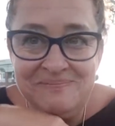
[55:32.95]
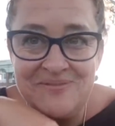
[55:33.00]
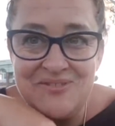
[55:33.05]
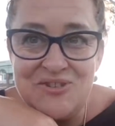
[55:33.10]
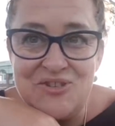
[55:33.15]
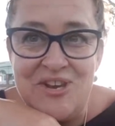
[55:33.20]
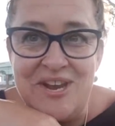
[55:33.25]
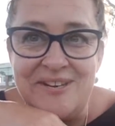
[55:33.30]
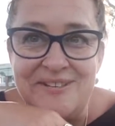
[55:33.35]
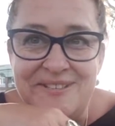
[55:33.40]

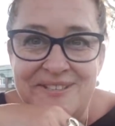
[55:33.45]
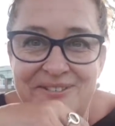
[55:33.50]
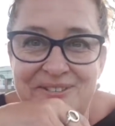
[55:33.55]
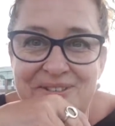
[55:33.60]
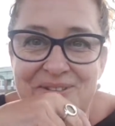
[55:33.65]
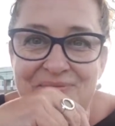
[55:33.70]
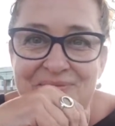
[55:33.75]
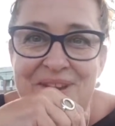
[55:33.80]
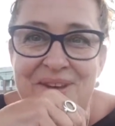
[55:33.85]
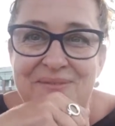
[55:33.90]
chatting that
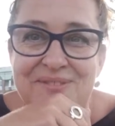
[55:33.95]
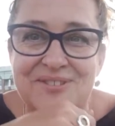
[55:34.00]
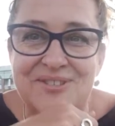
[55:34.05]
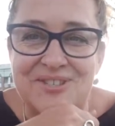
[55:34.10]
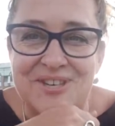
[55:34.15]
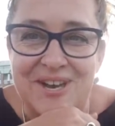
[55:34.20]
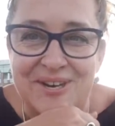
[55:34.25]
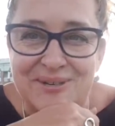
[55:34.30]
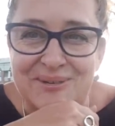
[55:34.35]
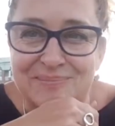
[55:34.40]
have never
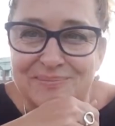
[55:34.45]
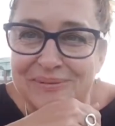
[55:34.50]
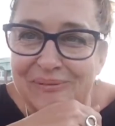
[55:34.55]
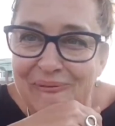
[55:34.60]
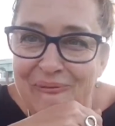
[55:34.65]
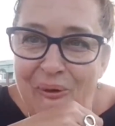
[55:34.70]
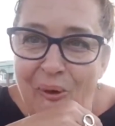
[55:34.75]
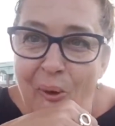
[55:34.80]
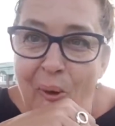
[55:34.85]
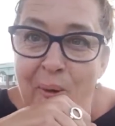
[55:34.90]
chatted
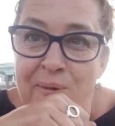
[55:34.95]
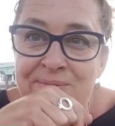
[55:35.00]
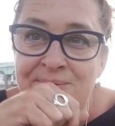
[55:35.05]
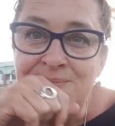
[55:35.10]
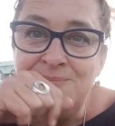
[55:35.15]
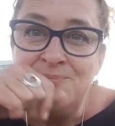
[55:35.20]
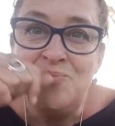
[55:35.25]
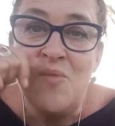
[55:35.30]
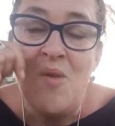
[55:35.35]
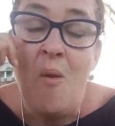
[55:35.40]
before.
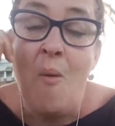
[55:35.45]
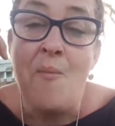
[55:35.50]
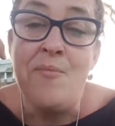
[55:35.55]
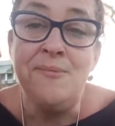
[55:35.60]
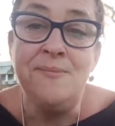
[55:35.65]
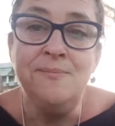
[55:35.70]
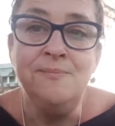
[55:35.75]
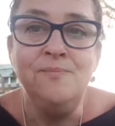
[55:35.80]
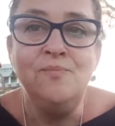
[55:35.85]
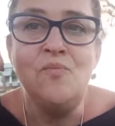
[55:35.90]

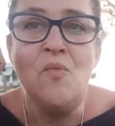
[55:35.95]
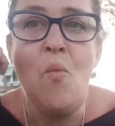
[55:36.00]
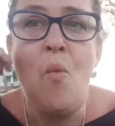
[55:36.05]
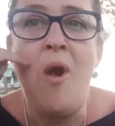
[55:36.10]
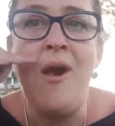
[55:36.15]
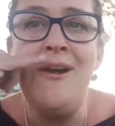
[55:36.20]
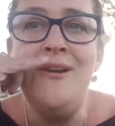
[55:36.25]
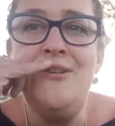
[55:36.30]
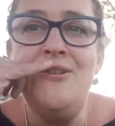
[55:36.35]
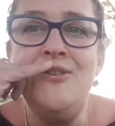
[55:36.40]

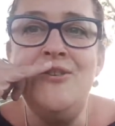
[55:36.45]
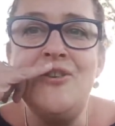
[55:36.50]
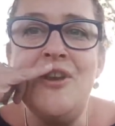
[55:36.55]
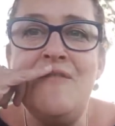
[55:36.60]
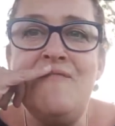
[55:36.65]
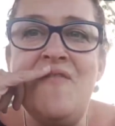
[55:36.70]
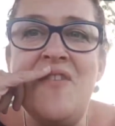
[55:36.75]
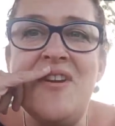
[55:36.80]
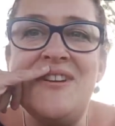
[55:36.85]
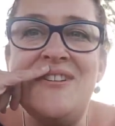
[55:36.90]
Why are you so
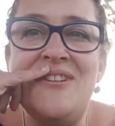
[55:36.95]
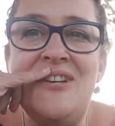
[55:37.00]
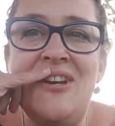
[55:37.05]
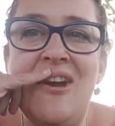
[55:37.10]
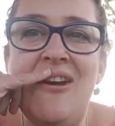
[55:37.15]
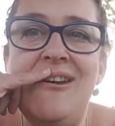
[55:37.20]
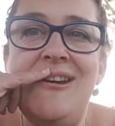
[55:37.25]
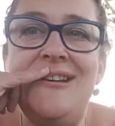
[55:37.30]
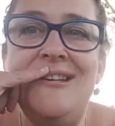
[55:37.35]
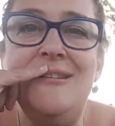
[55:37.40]
fucking
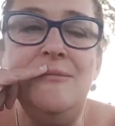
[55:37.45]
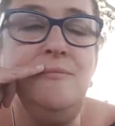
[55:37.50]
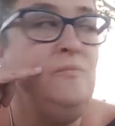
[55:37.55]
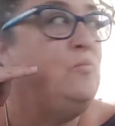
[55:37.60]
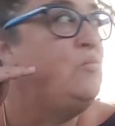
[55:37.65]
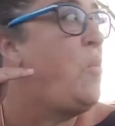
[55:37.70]
gay?